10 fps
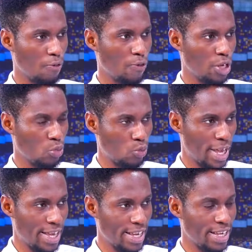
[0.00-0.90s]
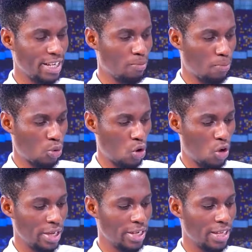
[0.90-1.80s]
for the way he
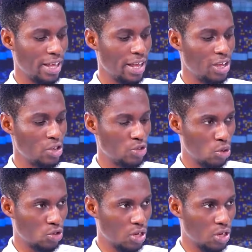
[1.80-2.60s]
deployed those